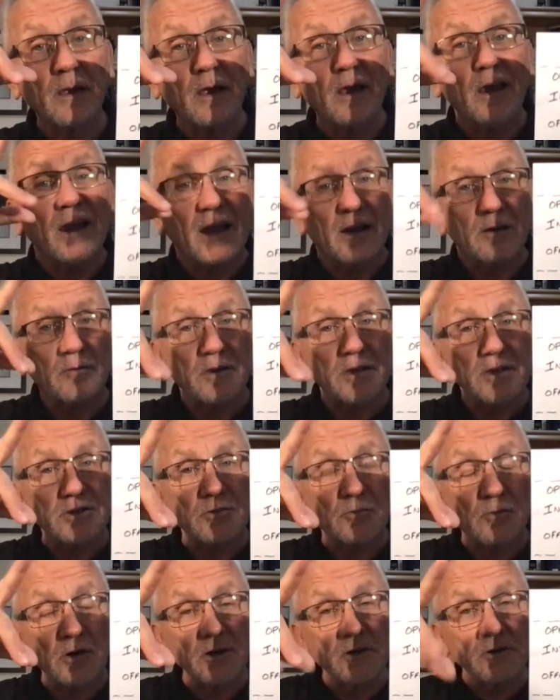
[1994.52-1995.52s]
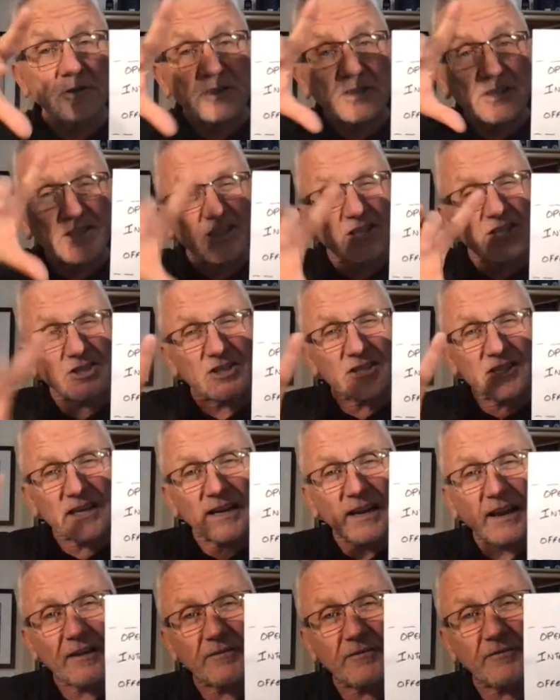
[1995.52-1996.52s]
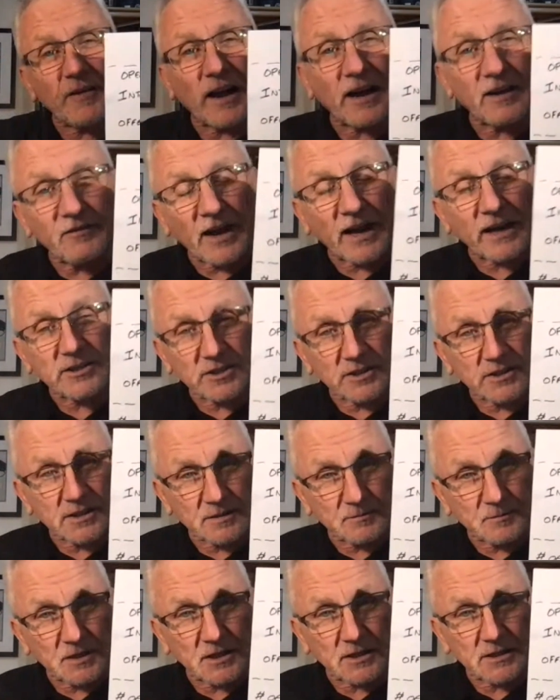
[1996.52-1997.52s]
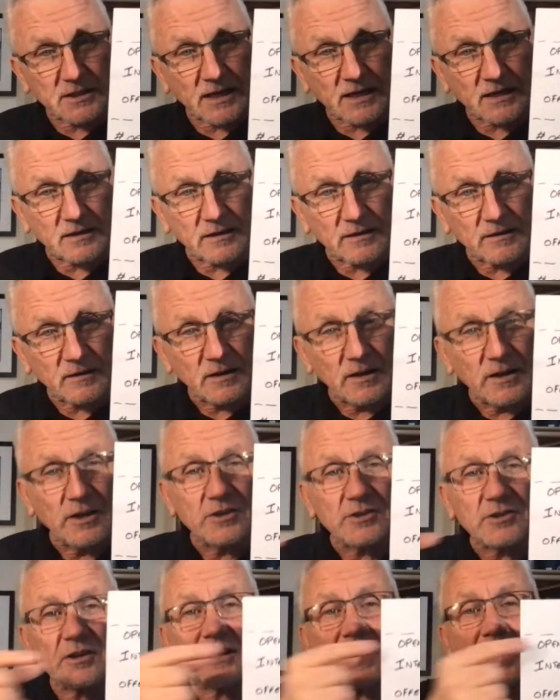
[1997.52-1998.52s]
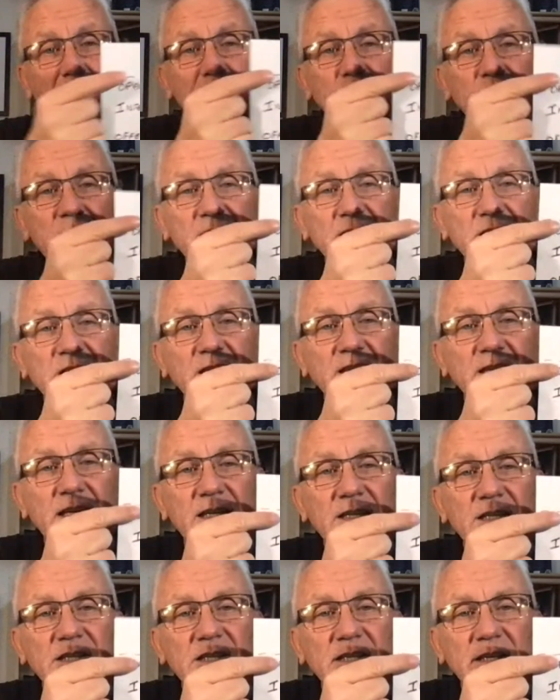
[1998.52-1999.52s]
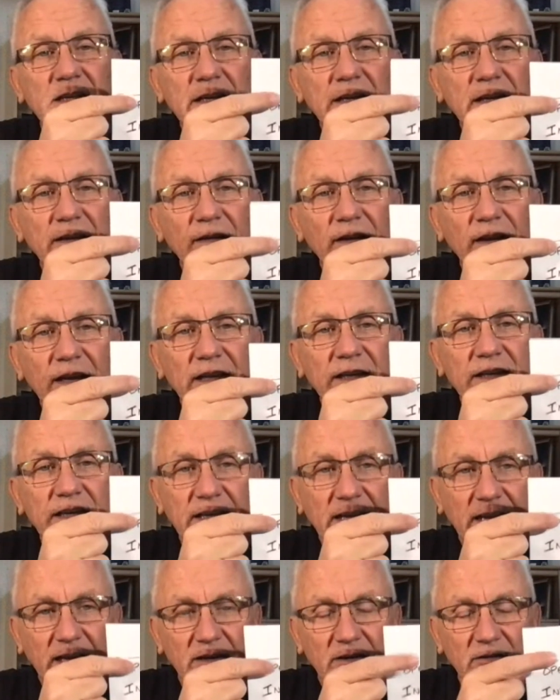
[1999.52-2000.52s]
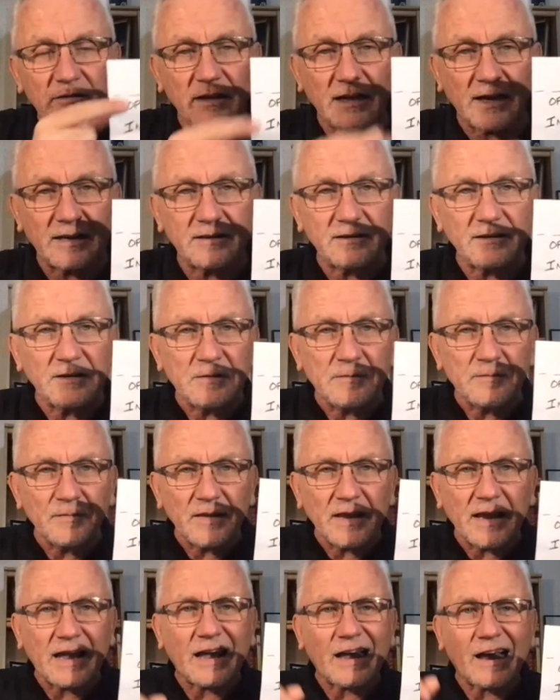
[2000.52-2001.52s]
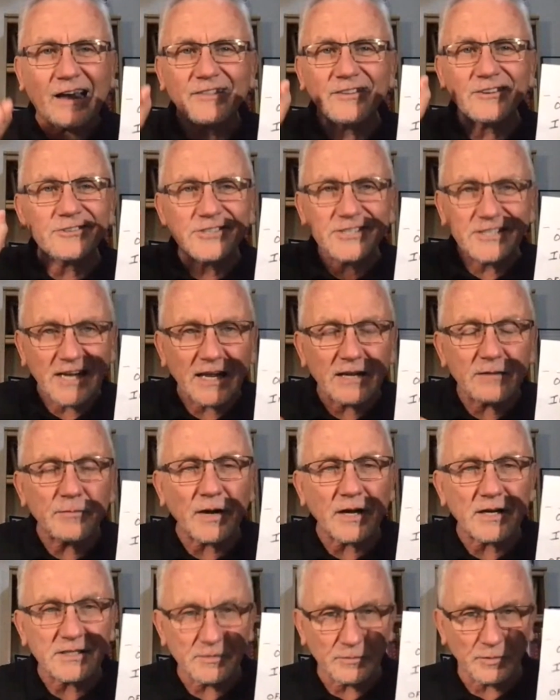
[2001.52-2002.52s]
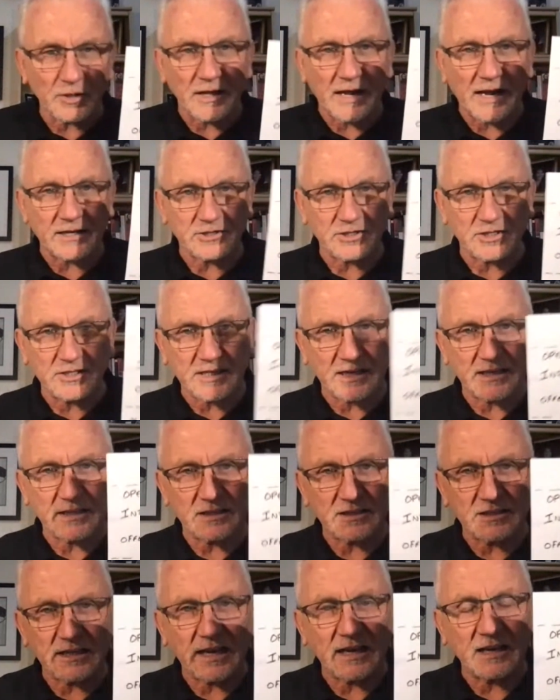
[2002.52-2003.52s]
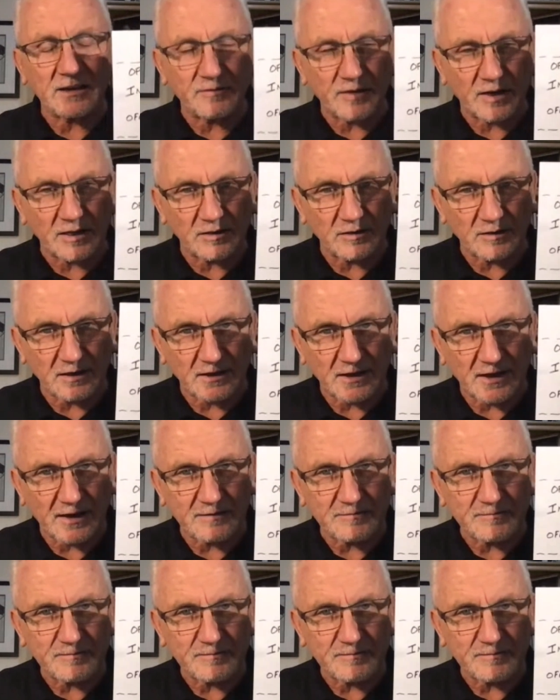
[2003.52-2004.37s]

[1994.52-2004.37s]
And with each one of those decisions, I have 5 actions I'm going to take. So that means this indicator light, there's 10 possible actions I could take if I look at that.